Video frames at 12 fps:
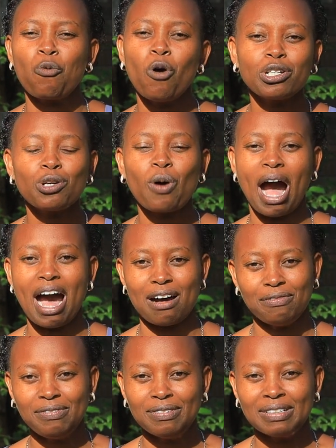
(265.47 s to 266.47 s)
What you
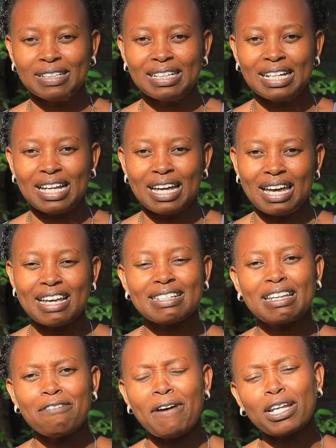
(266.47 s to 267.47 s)
have
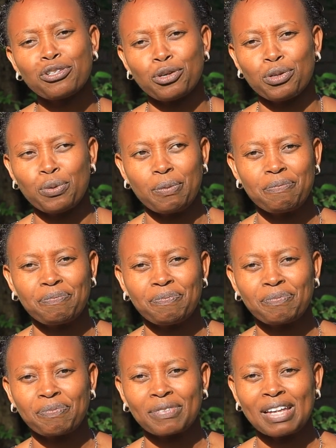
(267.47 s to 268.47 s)
is given to you.
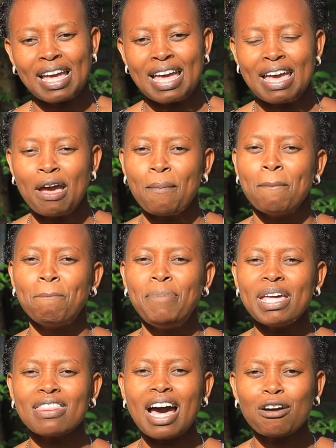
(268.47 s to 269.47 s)

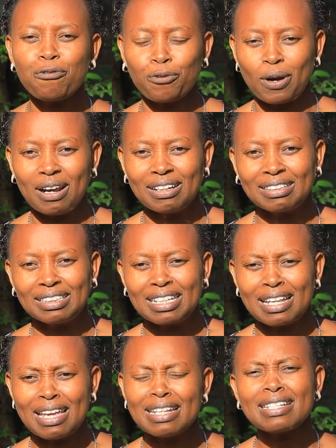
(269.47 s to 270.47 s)
Be thankful.
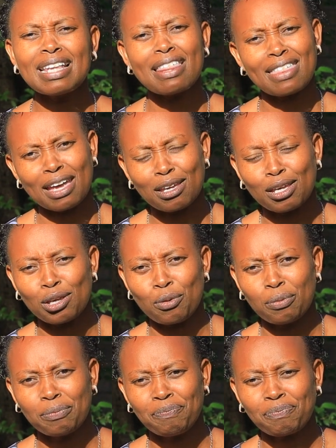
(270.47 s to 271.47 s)
Say thank
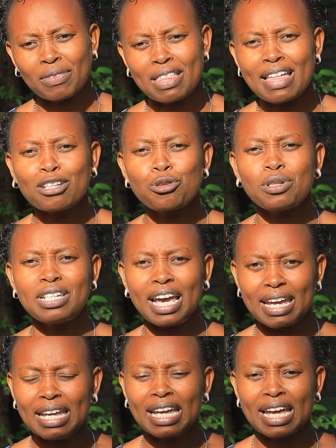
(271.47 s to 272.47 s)
you that
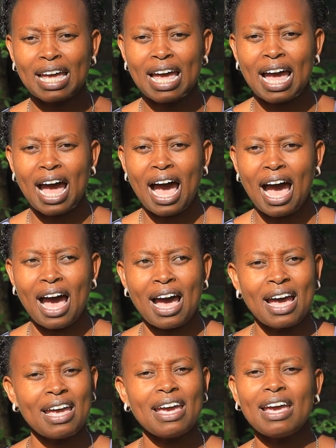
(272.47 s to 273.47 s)
today
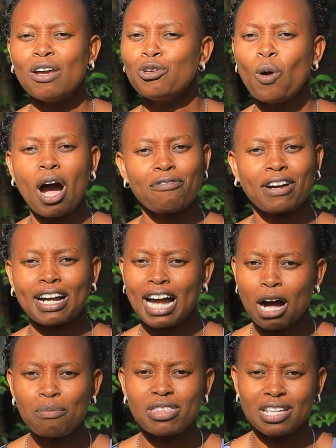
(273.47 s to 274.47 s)
you have
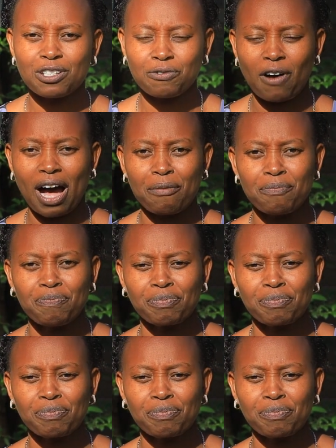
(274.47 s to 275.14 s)
come this far.